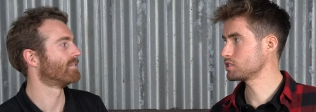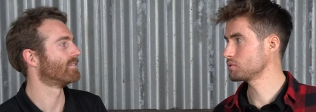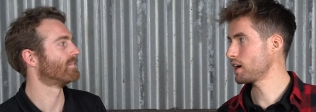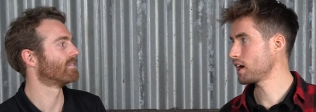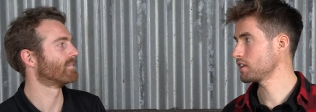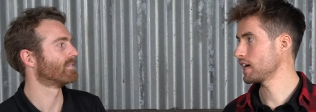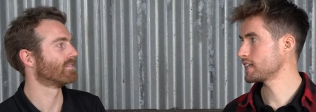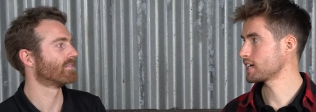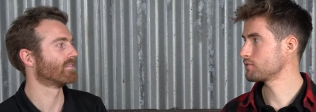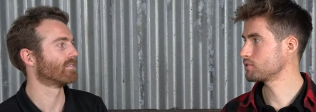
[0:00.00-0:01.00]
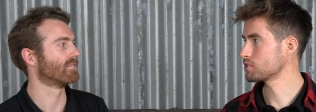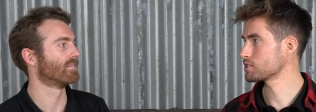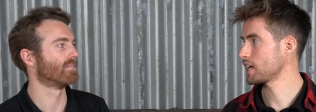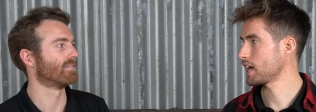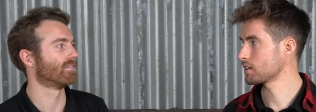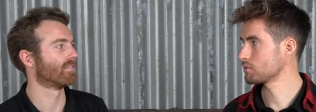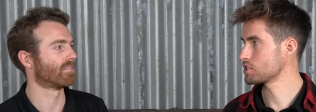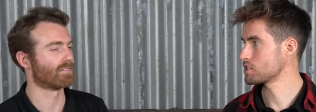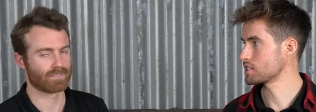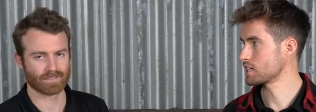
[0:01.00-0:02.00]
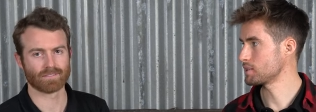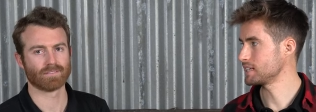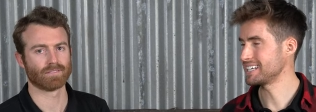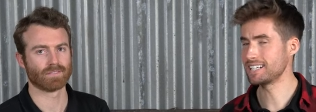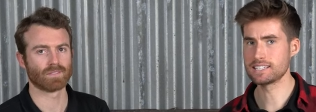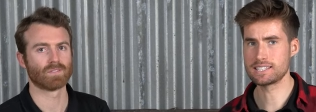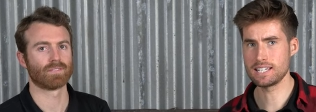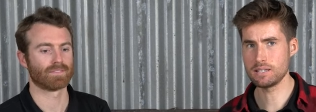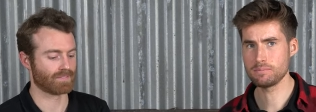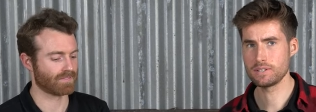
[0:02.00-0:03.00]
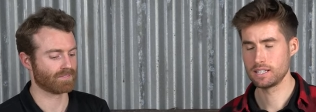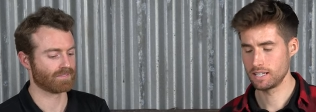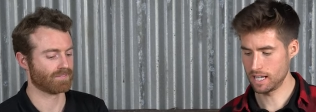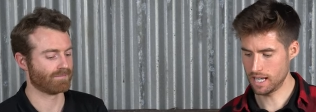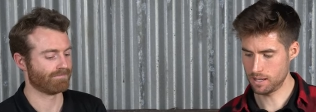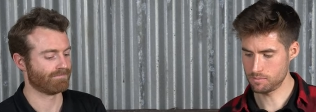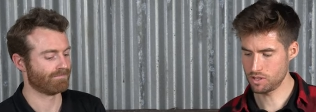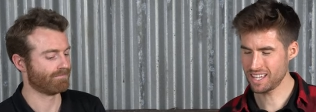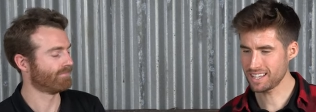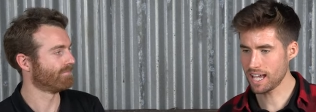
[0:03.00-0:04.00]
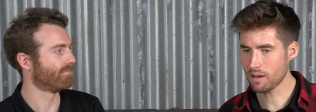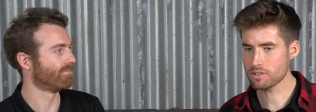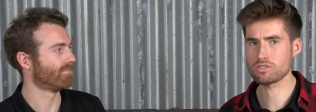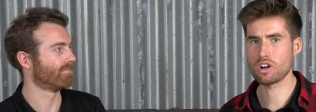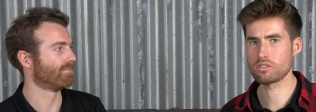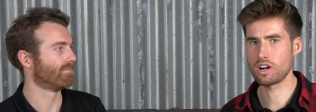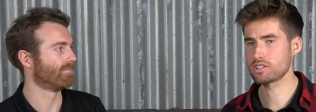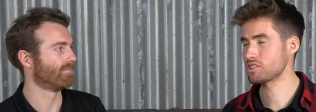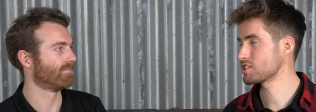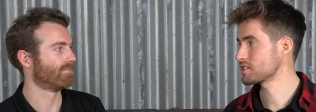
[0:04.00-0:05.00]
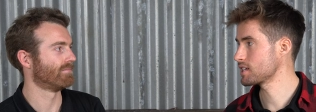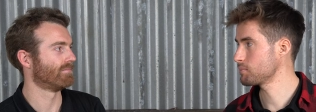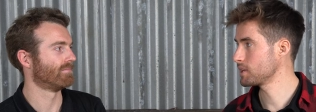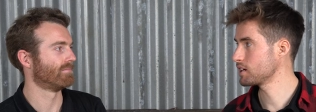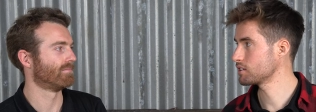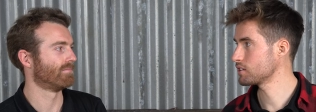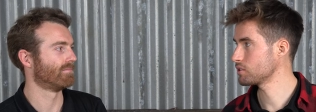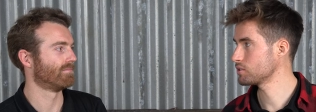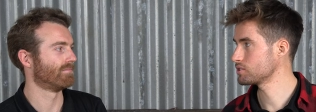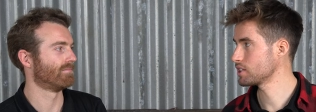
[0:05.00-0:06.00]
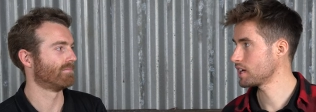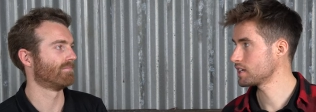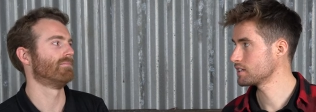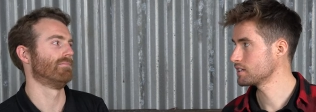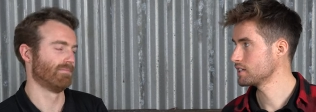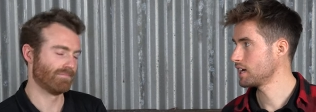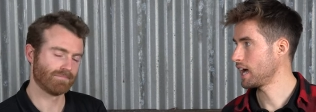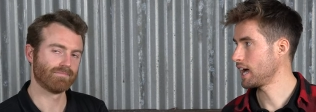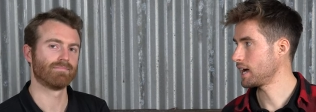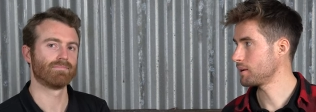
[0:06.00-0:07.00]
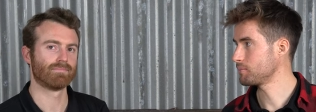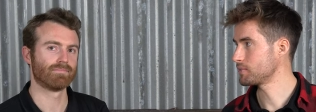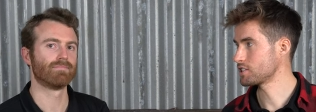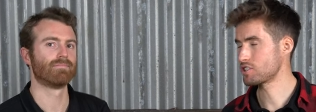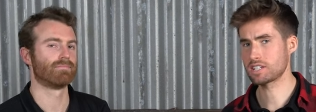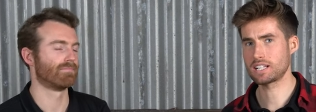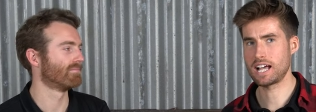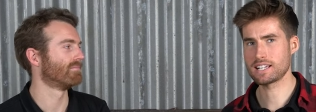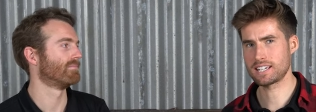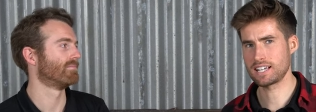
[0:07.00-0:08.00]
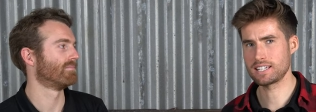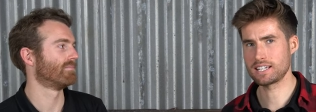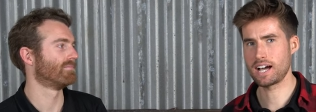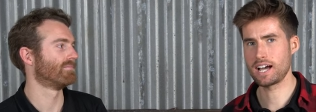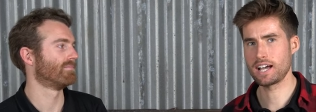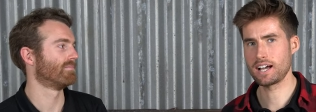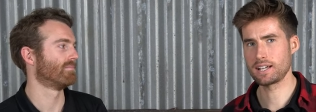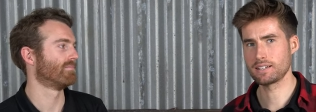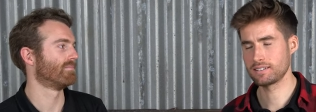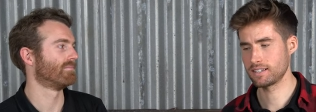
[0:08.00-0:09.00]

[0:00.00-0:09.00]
Speaker 1: do well. And they got Fuglsang, which is going to be leading the team. Um, so they, they have a strong roster, just a bit on the old side. Um, that's just classic. I think I,